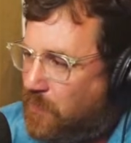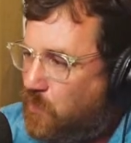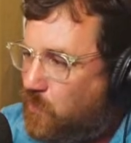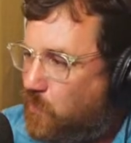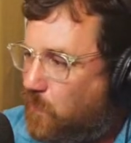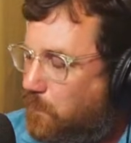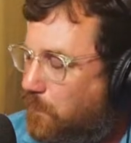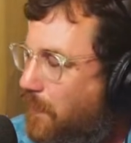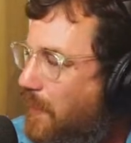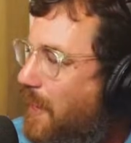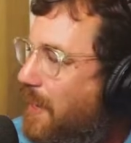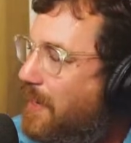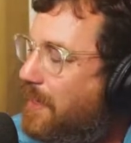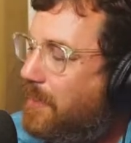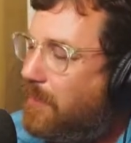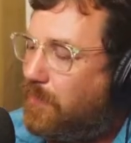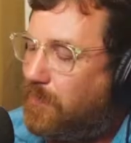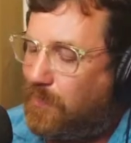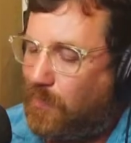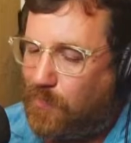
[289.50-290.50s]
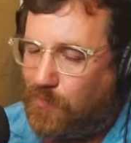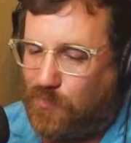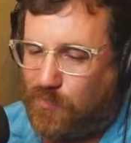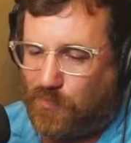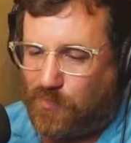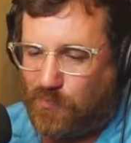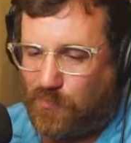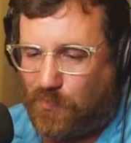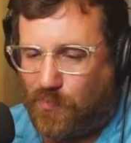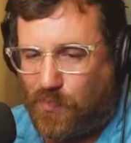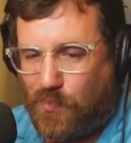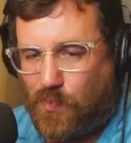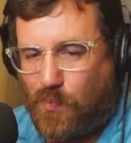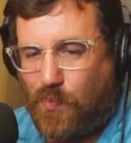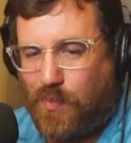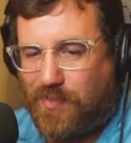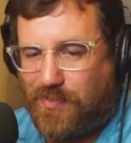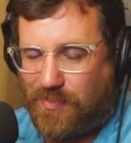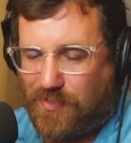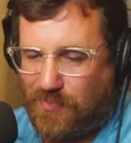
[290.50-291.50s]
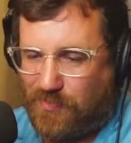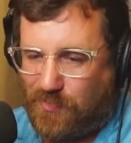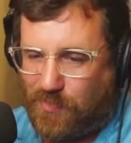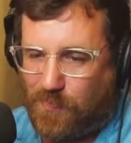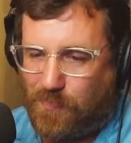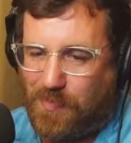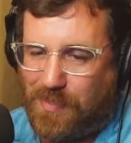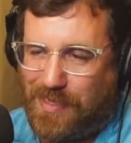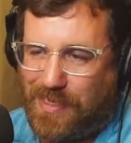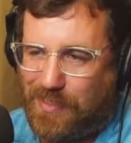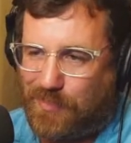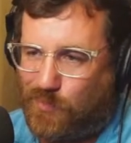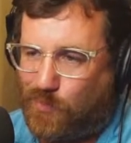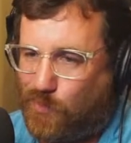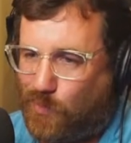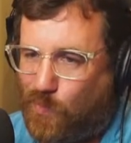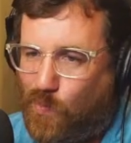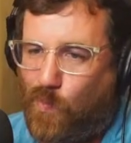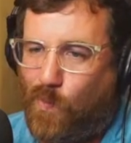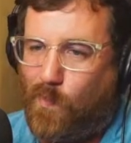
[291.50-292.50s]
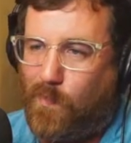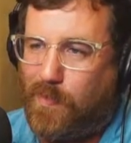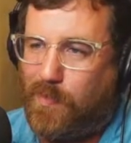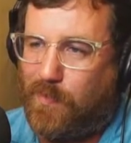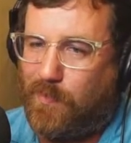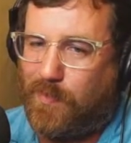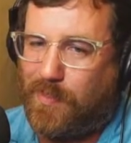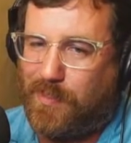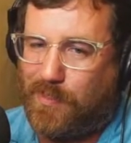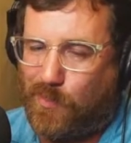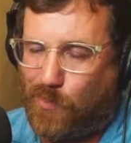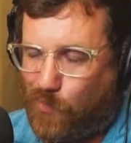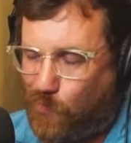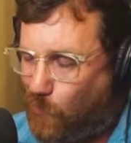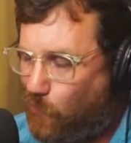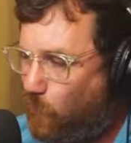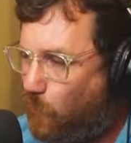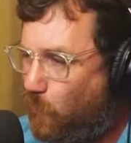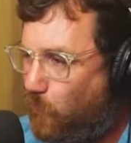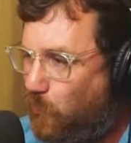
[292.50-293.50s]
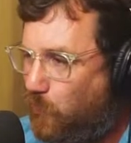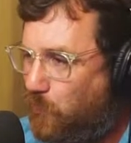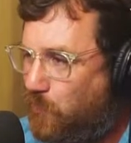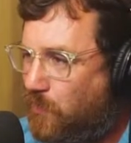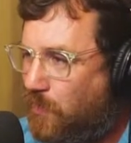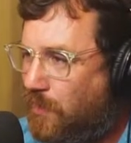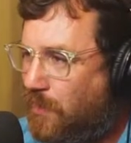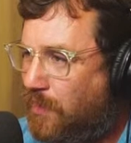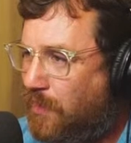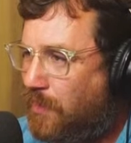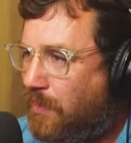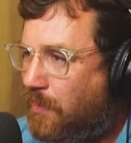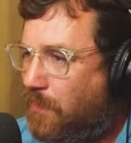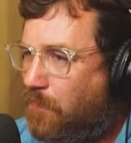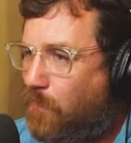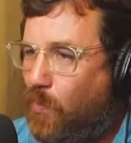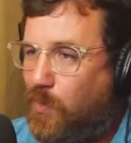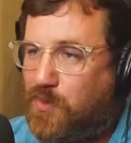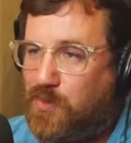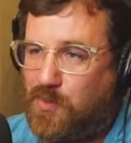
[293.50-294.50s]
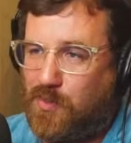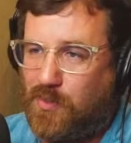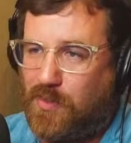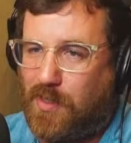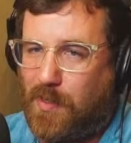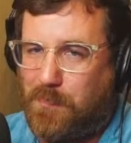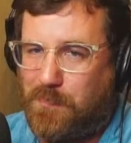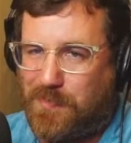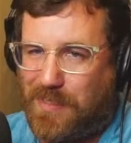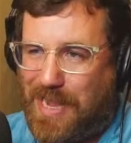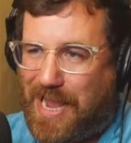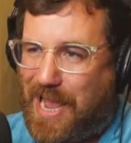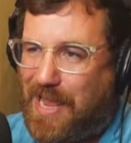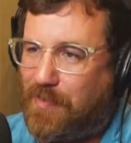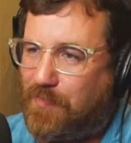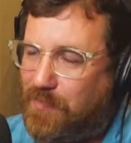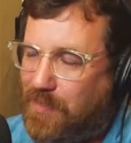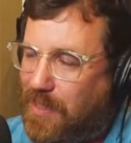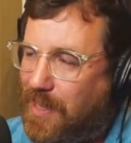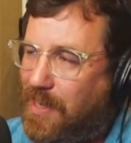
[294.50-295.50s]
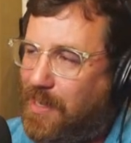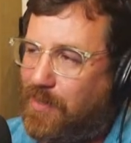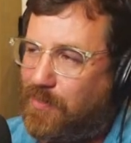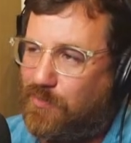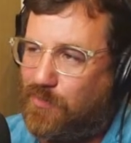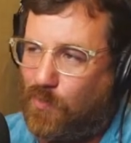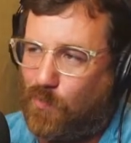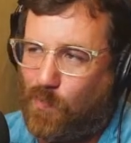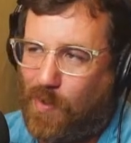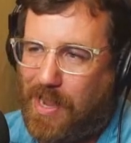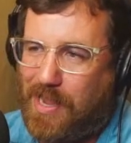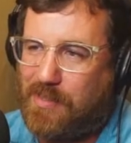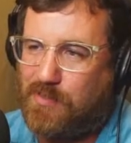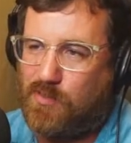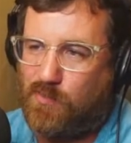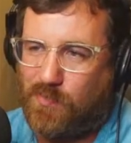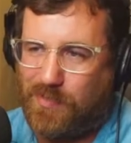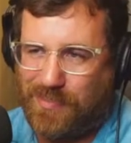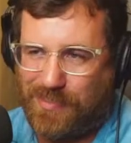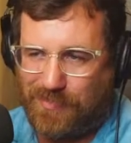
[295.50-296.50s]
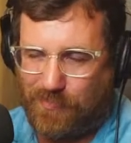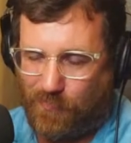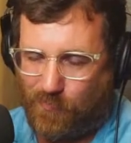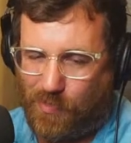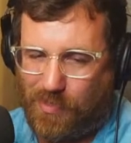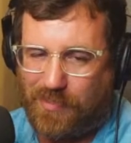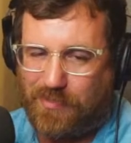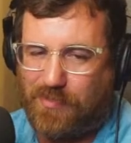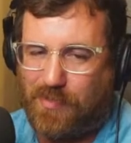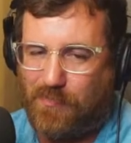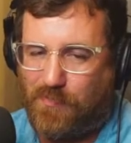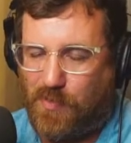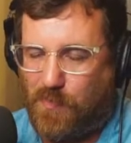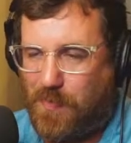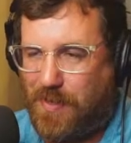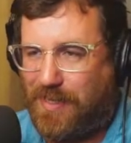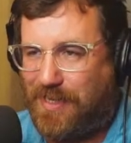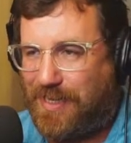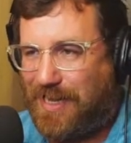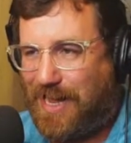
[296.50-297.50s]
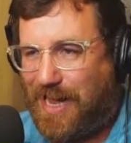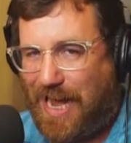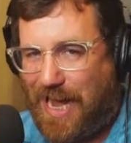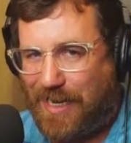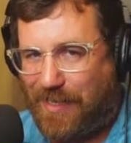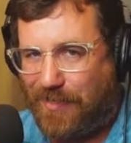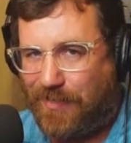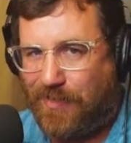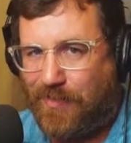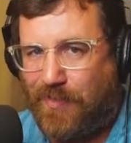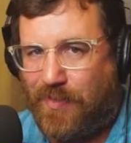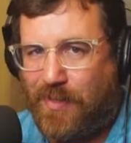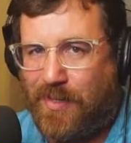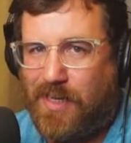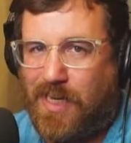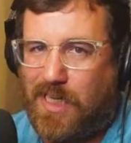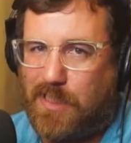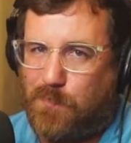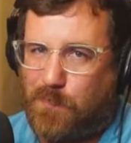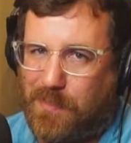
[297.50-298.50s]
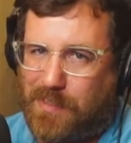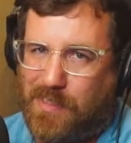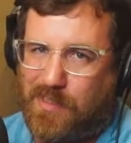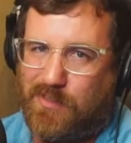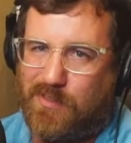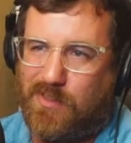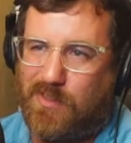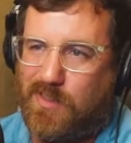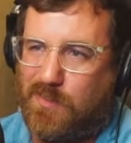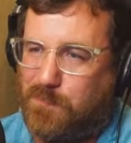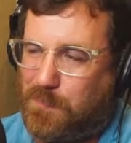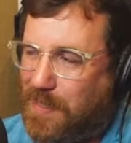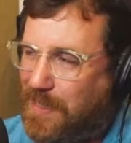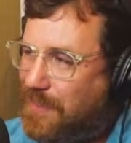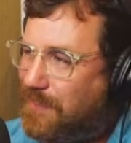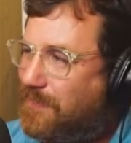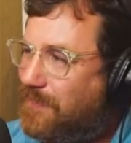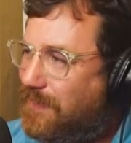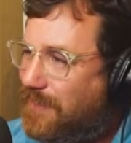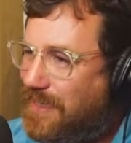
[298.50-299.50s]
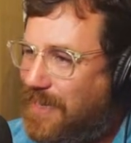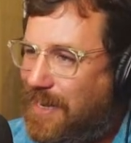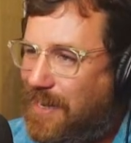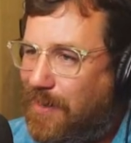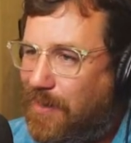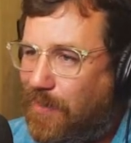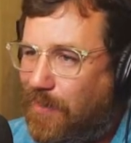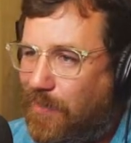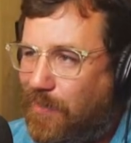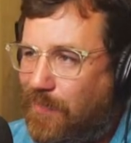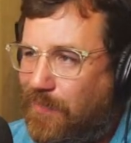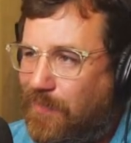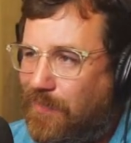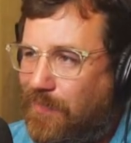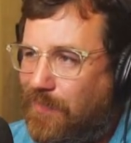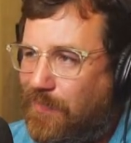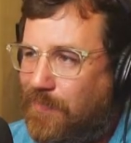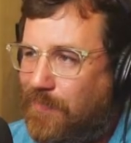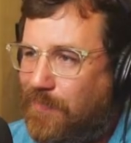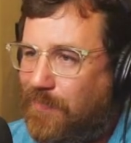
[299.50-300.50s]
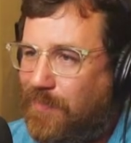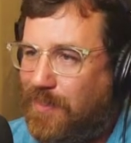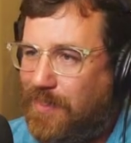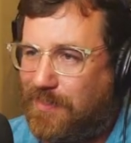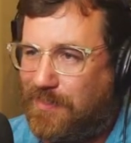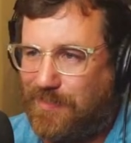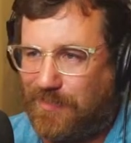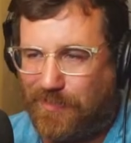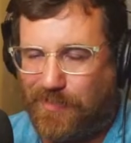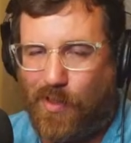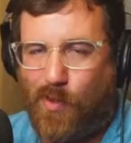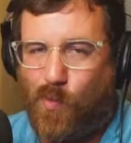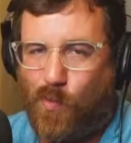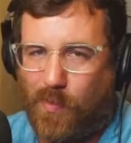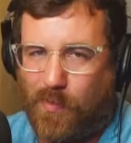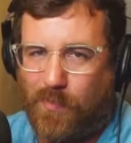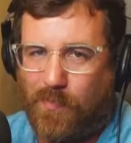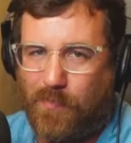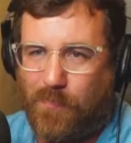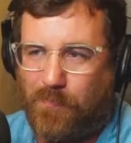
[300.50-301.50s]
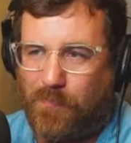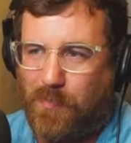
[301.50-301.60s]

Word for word: Supply air goes through a system, hits the coil, it cools. Moisture comes out of the air, so why is the re relative humidity higher? It's because the space in the air is lower.